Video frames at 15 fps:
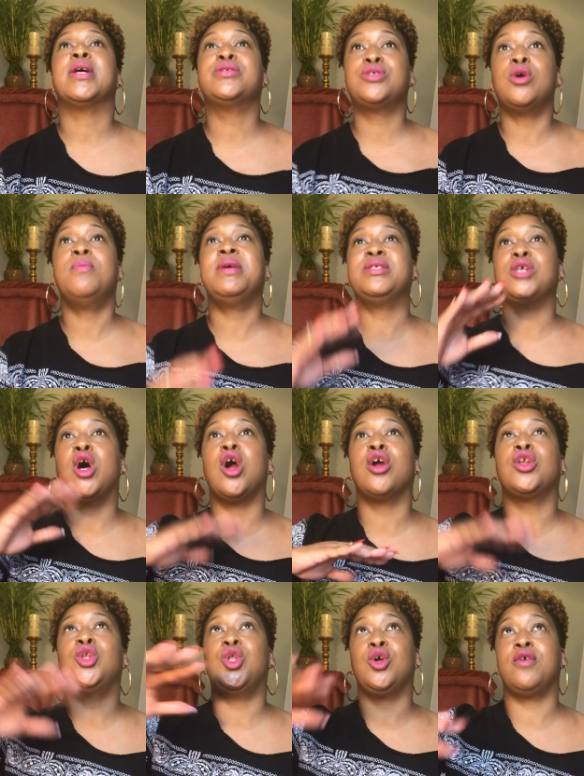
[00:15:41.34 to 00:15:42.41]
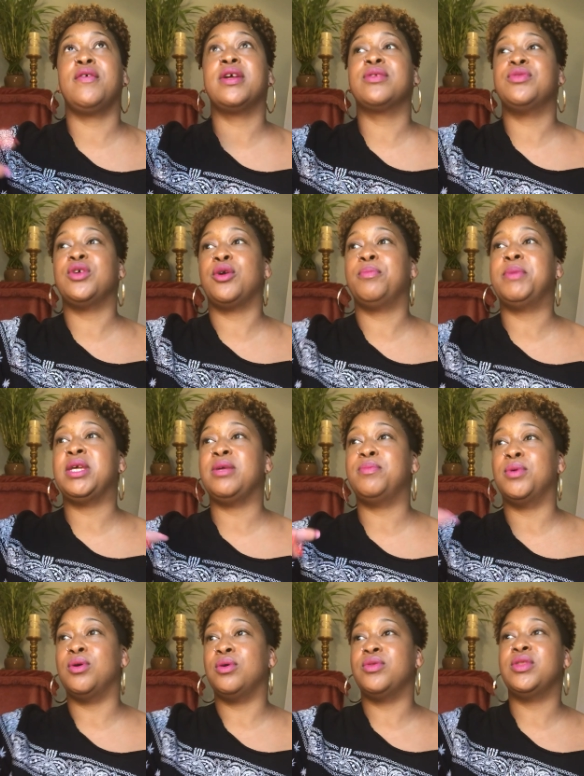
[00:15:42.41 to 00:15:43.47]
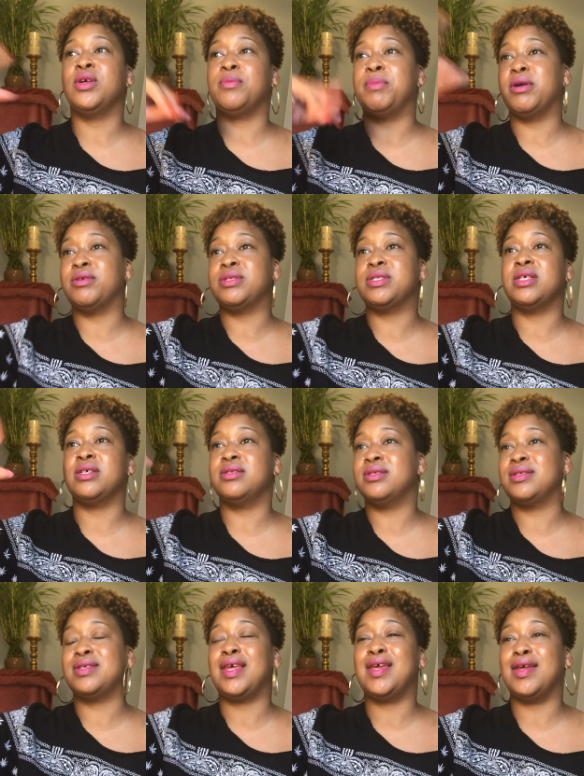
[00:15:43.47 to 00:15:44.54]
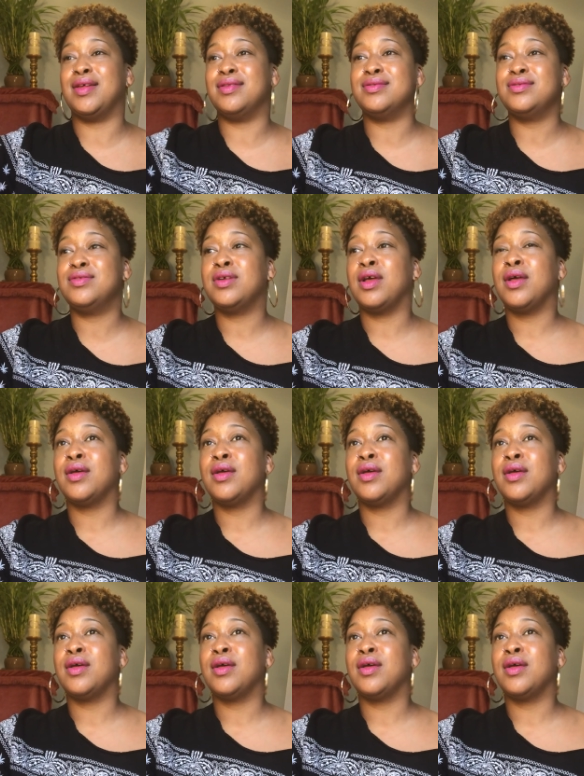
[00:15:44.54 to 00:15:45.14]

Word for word: soulmates are luring their people, their persons in,